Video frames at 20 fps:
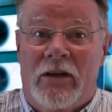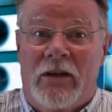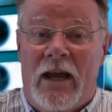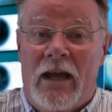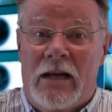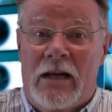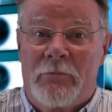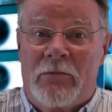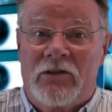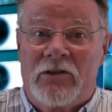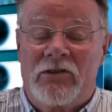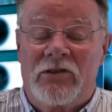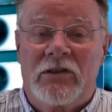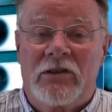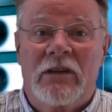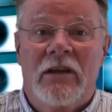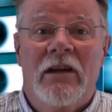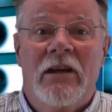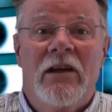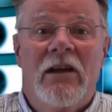
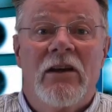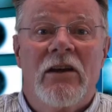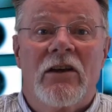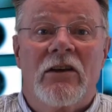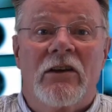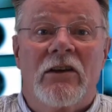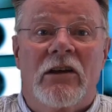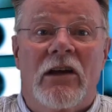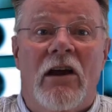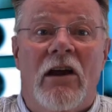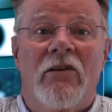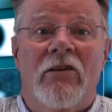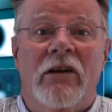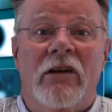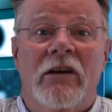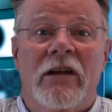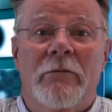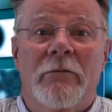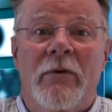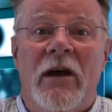elements
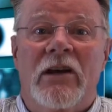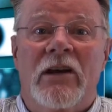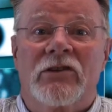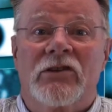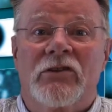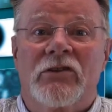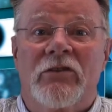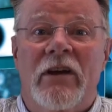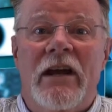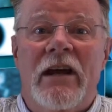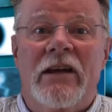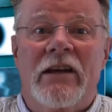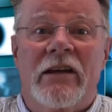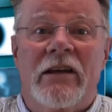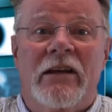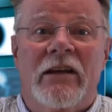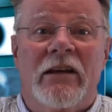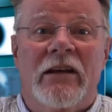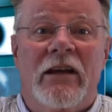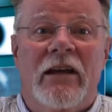currently
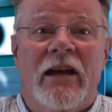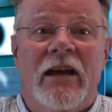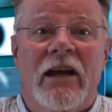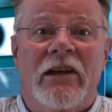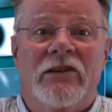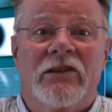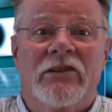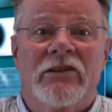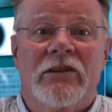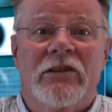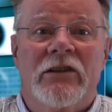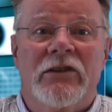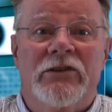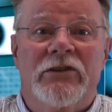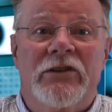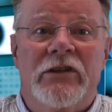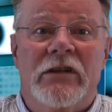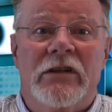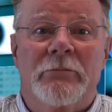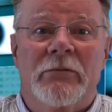masquerading as
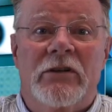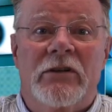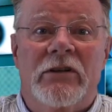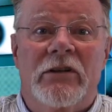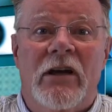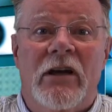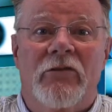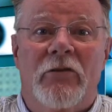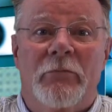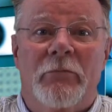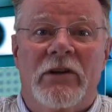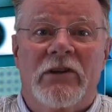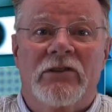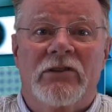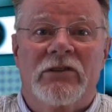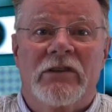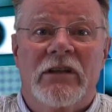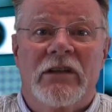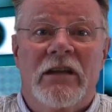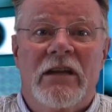legitimate
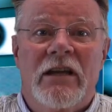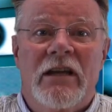governments